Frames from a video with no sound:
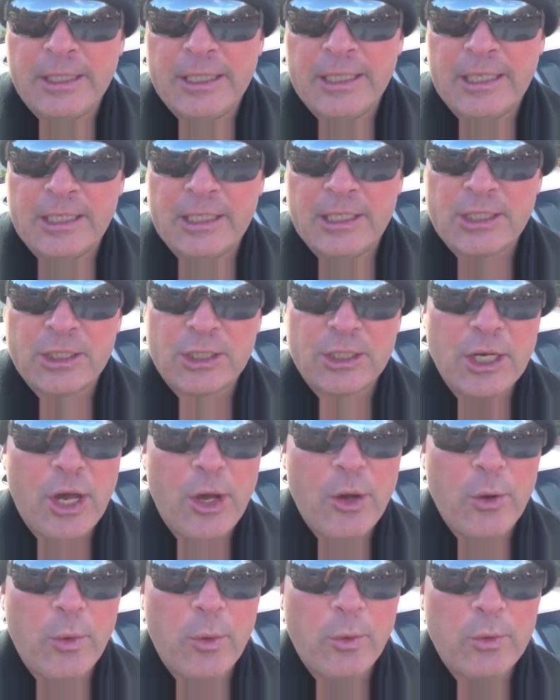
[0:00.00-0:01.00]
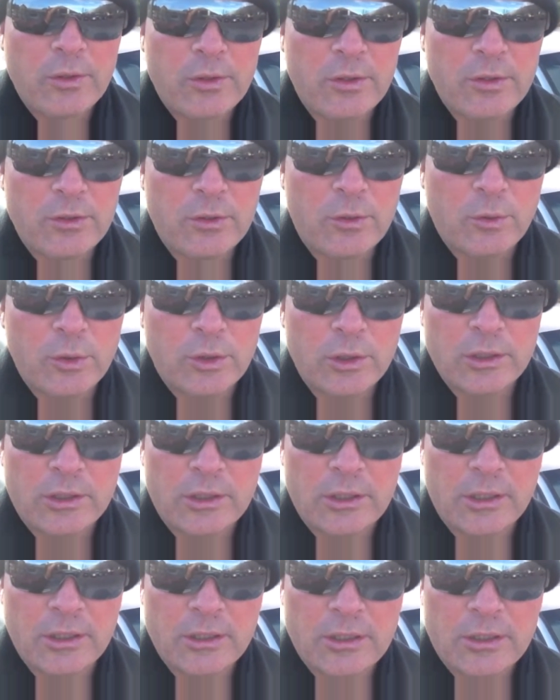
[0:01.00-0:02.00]
and the snow. It's just
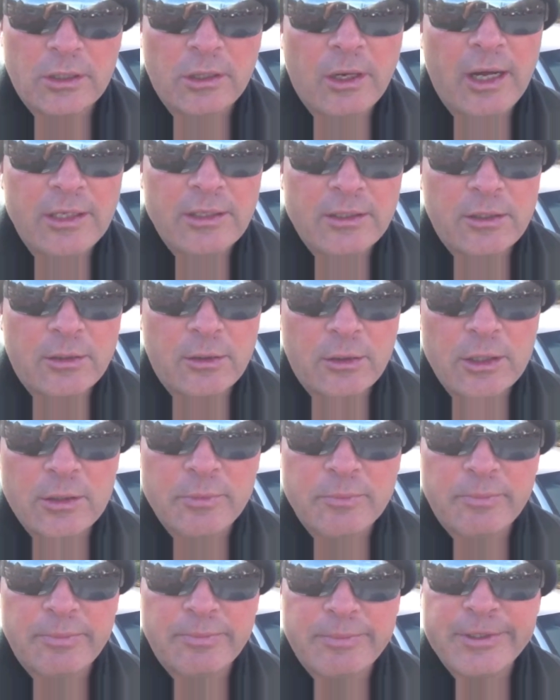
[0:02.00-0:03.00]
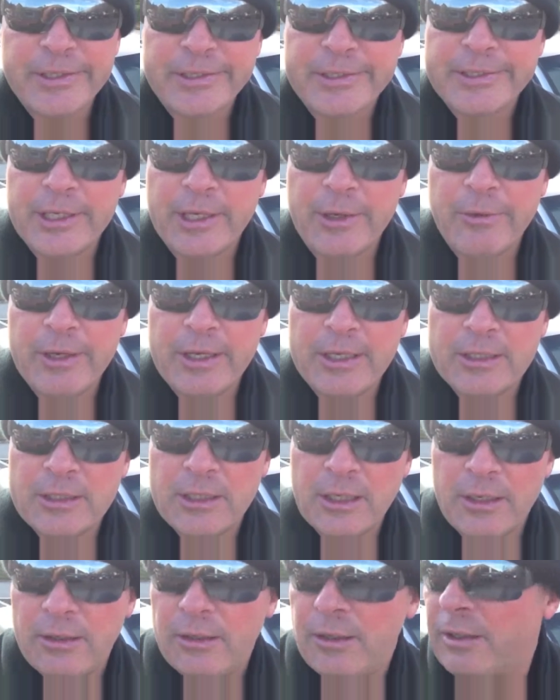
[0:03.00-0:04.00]
gorgeous, and it's nice, crisp, six degrees.
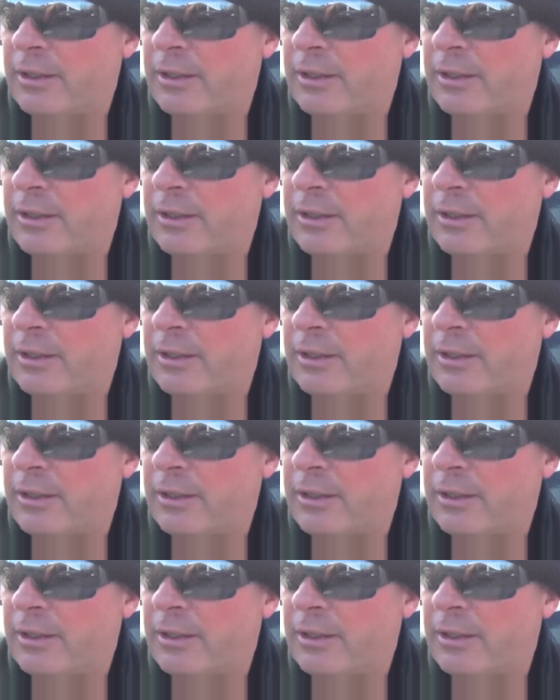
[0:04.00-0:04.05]
So